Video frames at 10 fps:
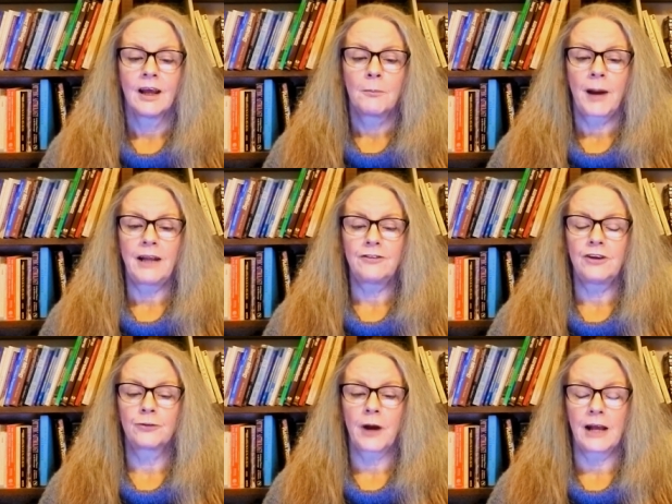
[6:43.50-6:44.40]

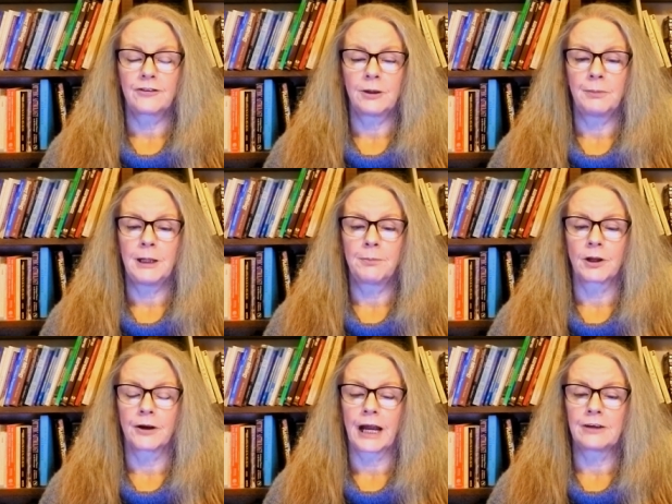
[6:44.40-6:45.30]
Pisces rising people
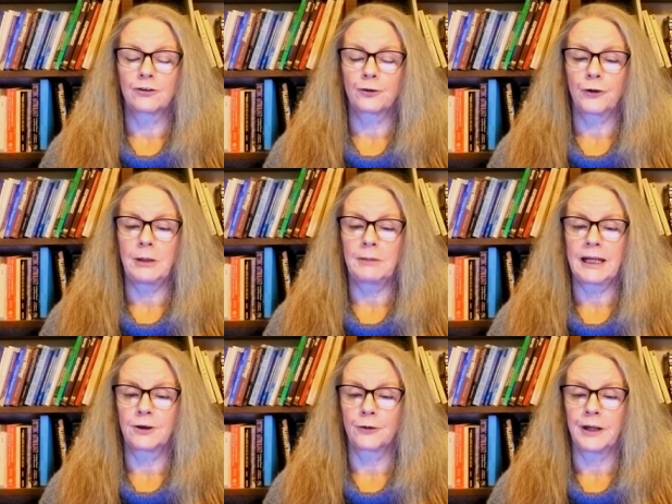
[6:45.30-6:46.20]
are extremely
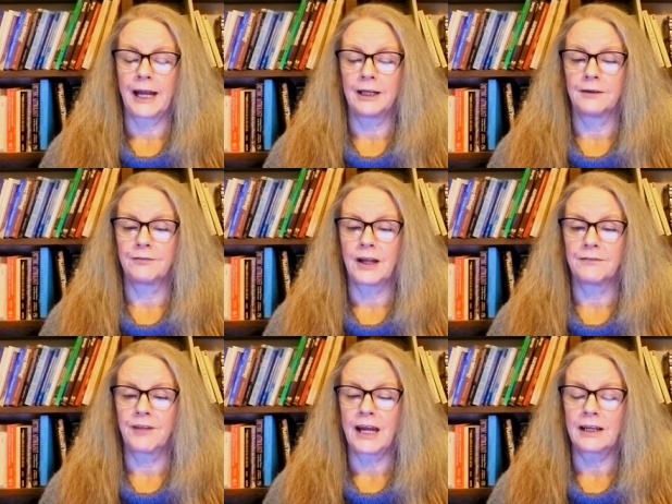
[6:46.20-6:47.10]
creative
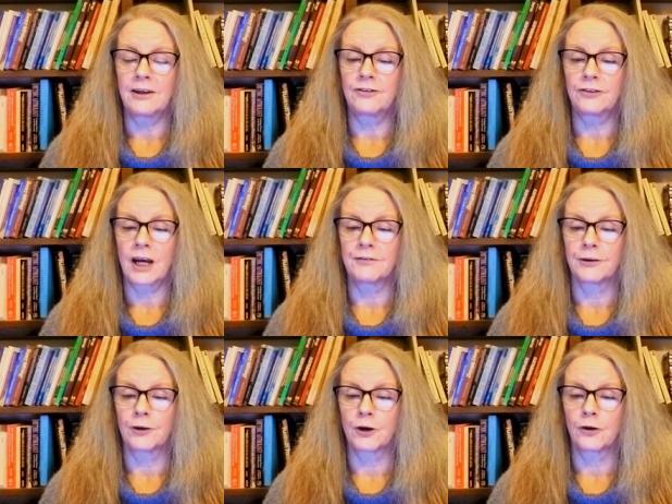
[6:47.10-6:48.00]
if they can discover
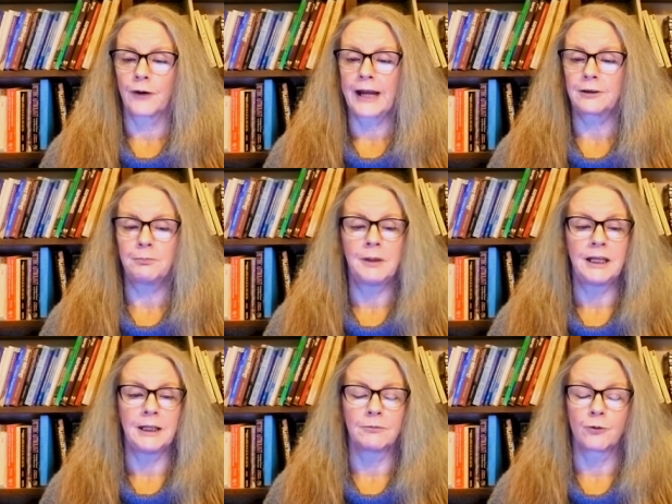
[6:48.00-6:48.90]
the correct
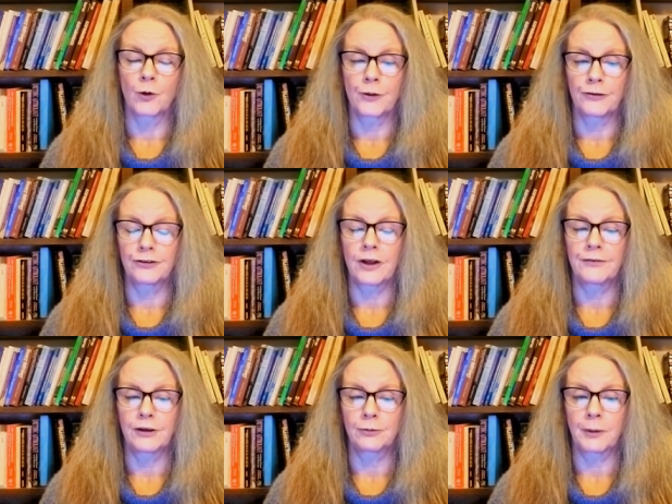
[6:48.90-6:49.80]
medium for their self
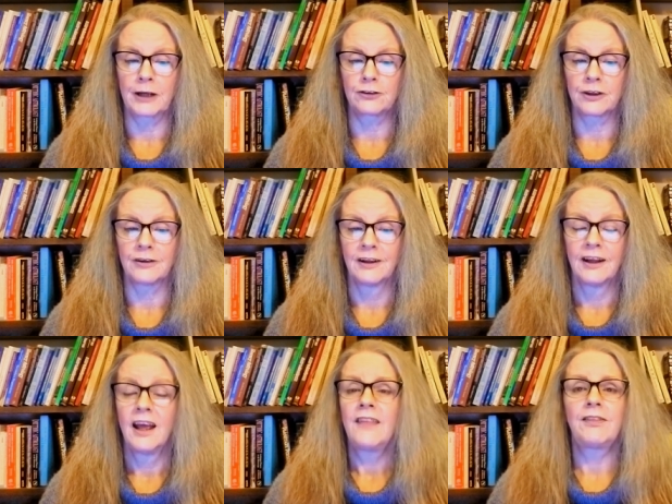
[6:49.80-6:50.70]
expression.
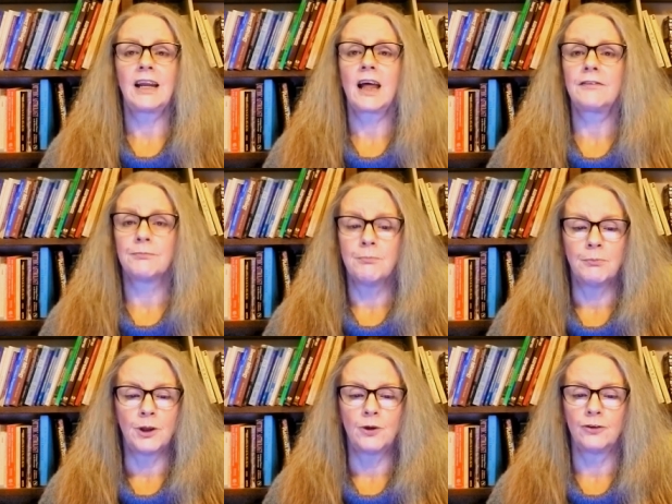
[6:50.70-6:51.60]
They love
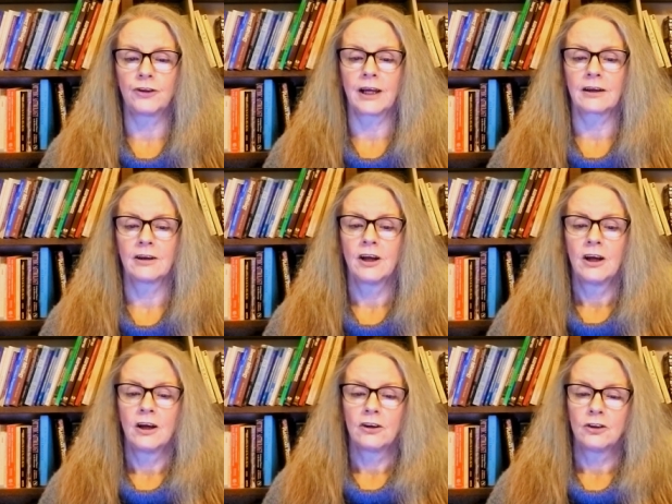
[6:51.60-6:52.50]
music,
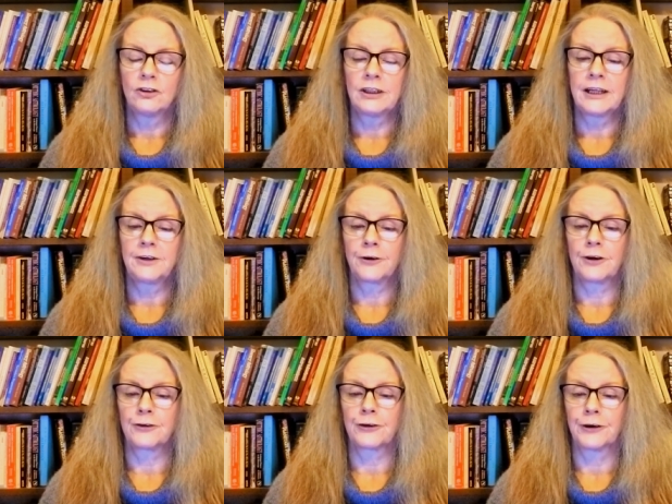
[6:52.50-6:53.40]
good
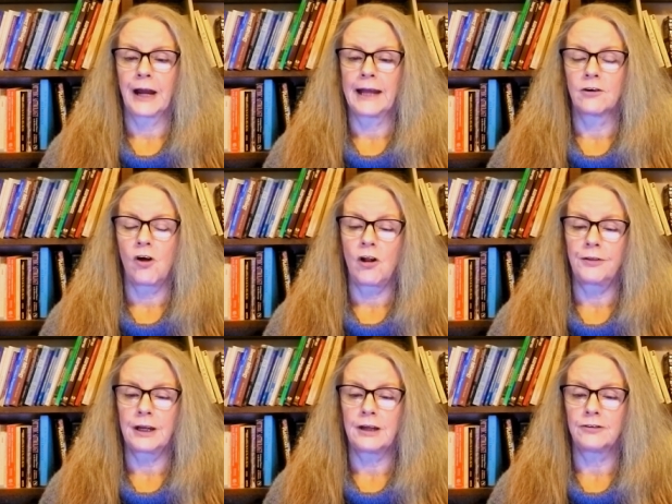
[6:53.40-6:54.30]
literature, and all
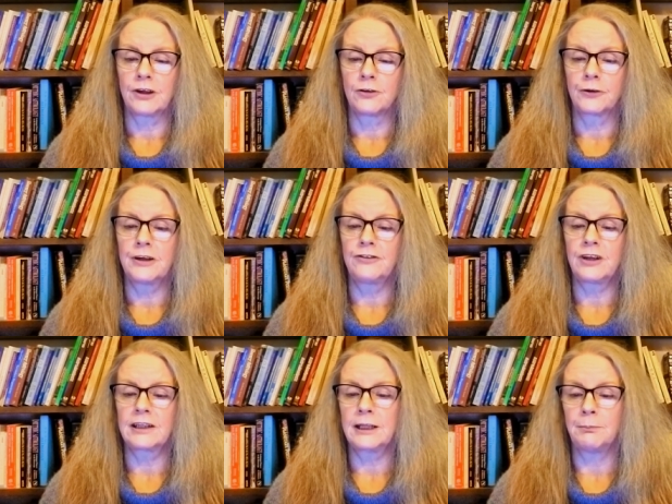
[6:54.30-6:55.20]
that is
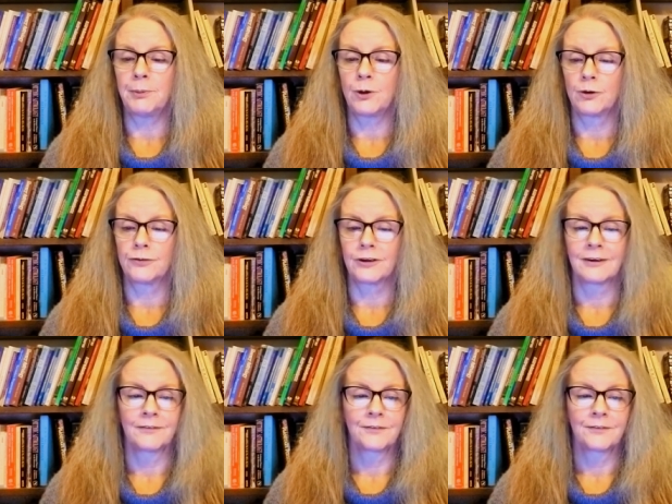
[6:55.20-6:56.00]
intrinsically beautiful.